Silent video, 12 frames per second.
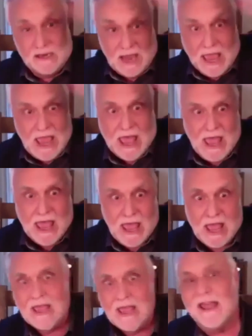Eh,
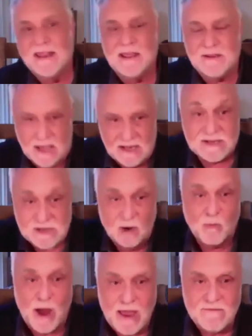and they and they
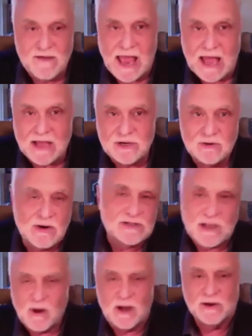start waving at you because
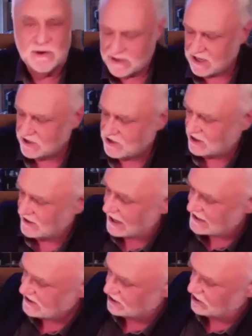they want your attention, and
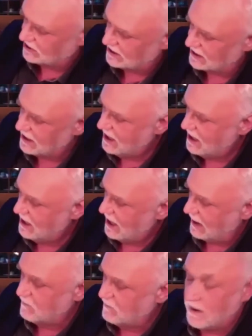that's a good thing.
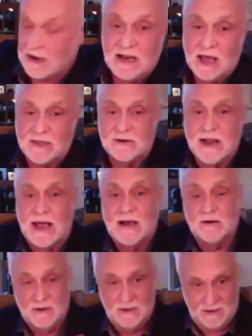Everybody together
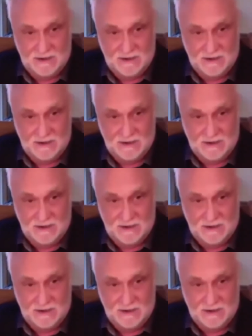now.